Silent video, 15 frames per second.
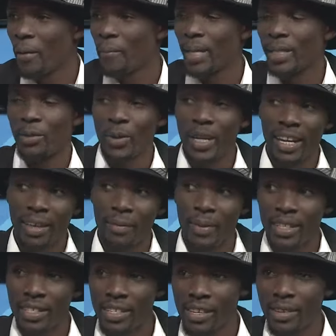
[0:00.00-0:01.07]
But when I
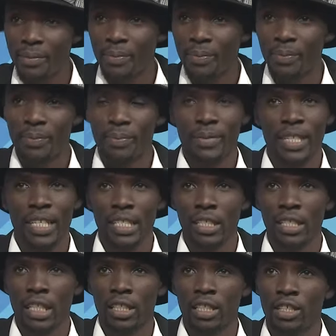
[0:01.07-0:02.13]
met him, he
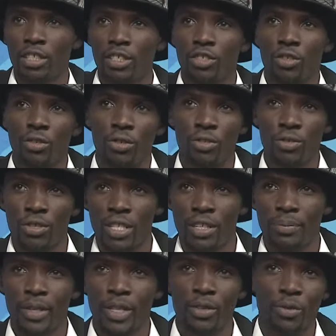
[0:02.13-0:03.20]
started
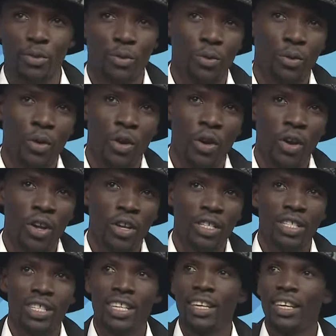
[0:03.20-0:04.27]
introducing me to
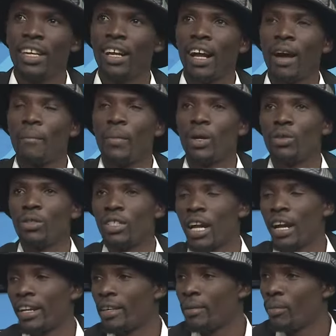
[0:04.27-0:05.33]
singing about
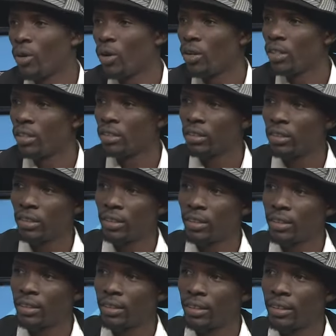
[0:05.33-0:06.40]
animals,
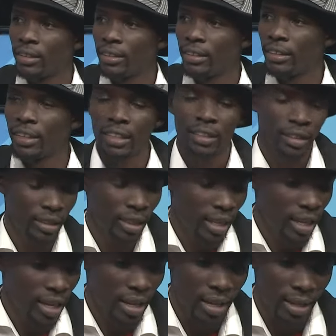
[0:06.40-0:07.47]
just
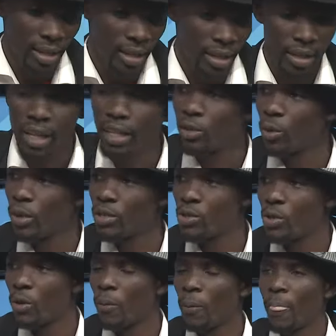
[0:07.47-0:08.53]
uh, that way.
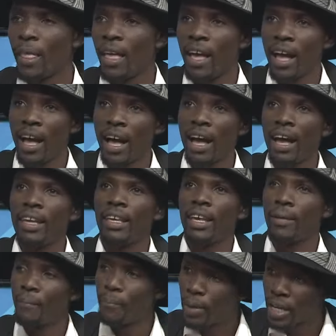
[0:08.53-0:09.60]
So. I
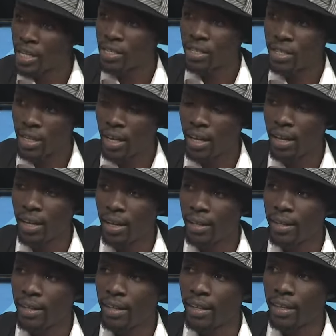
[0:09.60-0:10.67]
embraced,
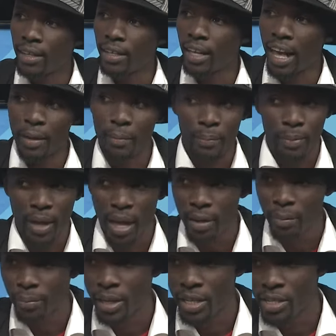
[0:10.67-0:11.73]
uh, I, I,
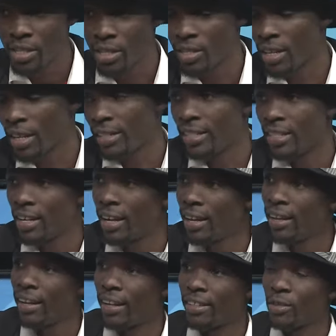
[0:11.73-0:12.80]
embraced his
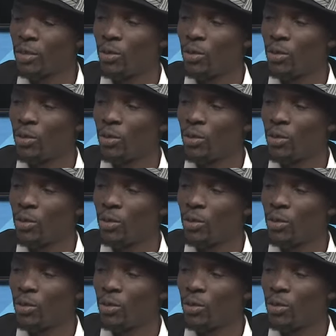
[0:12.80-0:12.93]
idea. Mm -hmm.